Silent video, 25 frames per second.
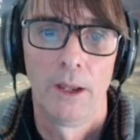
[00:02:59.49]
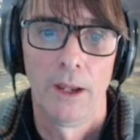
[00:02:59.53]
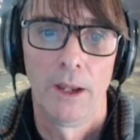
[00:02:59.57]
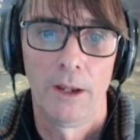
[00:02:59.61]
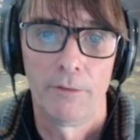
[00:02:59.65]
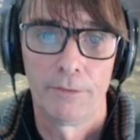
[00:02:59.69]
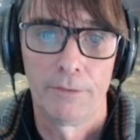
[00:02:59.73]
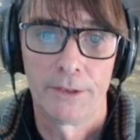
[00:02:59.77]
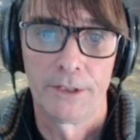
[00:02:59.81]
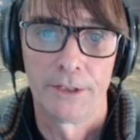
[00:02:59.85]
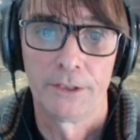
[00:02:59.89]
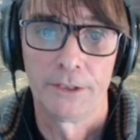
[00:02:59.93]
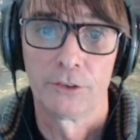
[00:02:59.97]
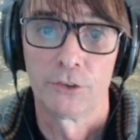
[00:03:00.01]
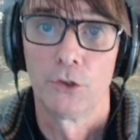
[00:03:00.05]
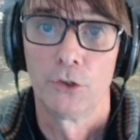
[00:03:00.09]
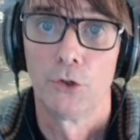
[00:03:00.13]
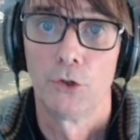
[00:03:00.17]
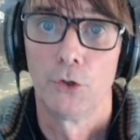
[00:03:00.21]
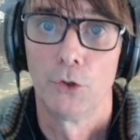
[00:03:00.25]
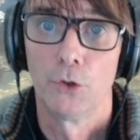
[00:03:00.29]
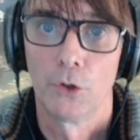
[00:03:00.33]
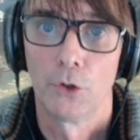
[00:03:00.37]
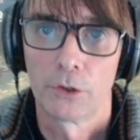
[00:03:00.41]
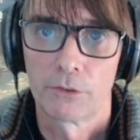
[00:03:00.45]
if it is
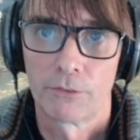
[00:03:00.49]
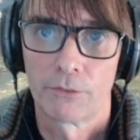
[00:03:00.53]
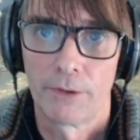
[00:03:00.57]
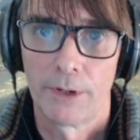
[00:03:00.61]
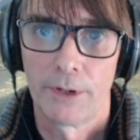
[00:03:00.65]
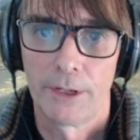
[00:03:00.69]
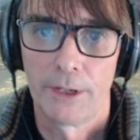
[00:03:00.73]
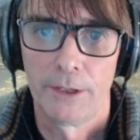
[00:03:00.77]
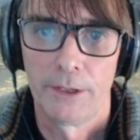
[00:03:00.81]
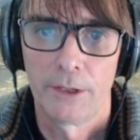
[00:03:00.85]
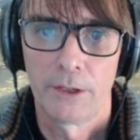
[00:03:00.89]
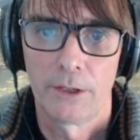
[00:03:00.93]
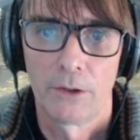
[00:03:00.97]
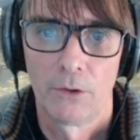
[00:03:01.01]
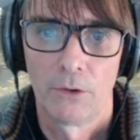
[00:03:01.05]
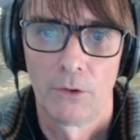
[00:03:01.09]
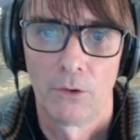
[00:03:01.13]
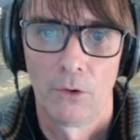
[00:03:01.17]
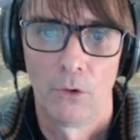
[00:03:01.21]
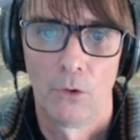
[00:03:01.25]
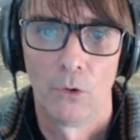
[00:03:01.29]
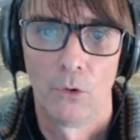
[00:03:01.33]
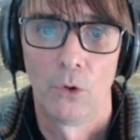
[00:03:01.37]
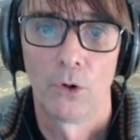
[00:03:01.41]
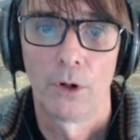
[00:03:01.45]
not raining
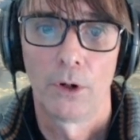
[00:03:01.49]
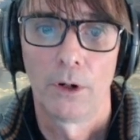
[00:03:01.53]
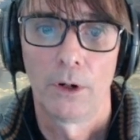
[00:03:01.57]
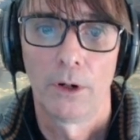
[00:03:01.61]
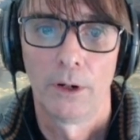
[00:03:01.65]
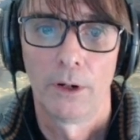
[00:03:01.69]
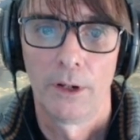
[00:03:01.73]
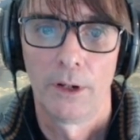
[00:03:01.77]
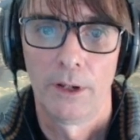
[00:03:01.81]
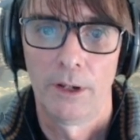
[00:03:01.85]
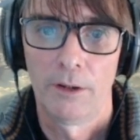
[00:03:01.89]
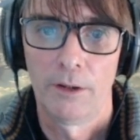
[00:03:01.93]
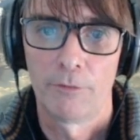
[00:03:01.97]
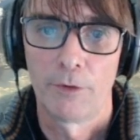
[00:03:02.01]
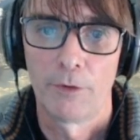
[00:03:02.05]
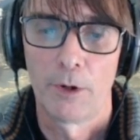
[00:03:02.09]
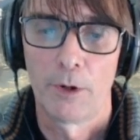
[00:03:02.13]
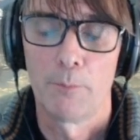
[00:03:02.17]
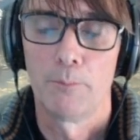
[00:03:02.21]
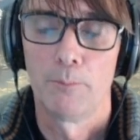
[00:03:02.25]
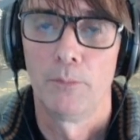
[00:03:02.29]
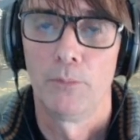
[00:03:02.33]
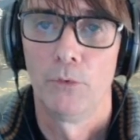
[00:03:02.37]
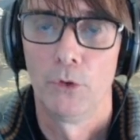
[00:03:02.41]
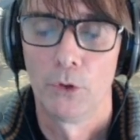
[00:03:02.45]
or if
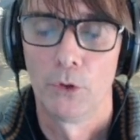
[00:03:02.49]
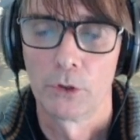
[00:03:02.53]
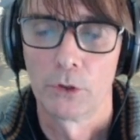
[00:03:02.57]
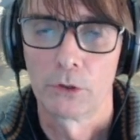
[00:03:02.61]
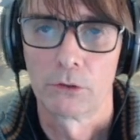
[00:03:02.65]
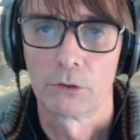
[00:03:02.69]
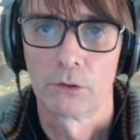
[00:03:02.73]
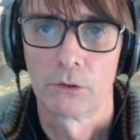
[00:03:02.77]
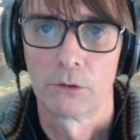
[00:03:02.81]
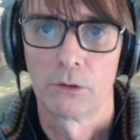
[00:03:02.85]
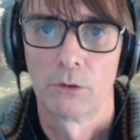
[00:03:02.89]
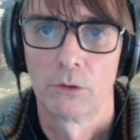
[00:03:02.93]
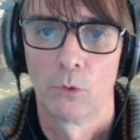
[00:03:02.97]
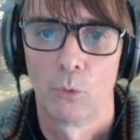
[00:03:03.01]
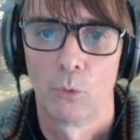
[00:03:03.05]
I'm not